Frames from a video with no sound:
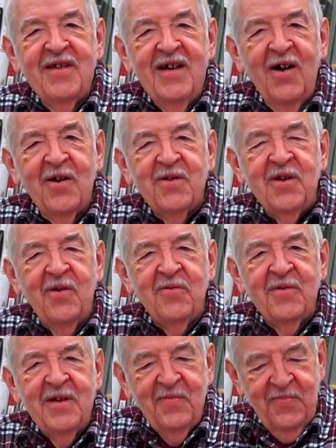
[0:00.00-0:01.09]
Ox
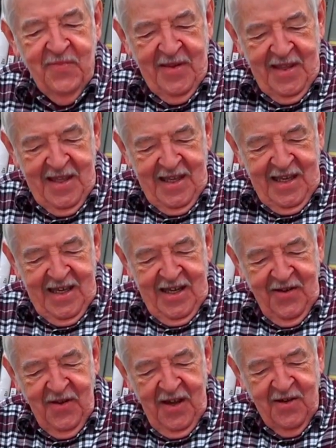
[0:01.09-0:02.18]
Yoke.
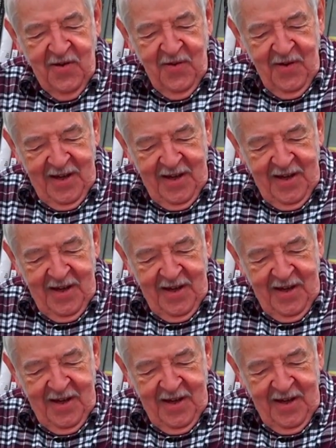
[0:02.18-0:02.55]
Thank you.